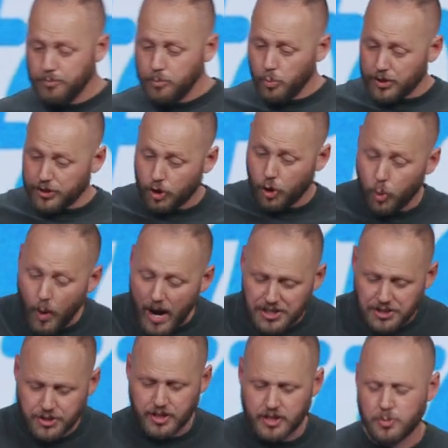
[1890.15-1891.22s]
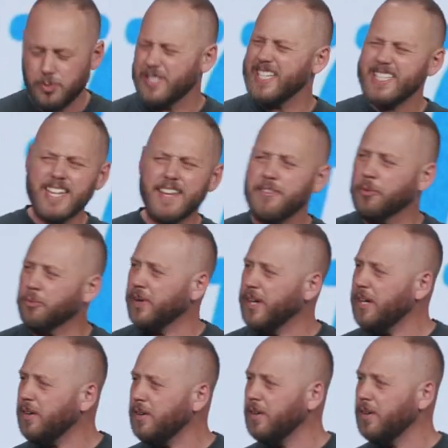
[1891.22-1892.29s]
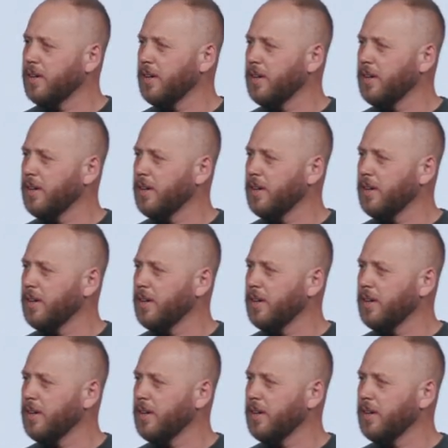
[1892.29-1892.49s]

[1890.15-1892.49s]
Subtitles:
with questions. Was this even real?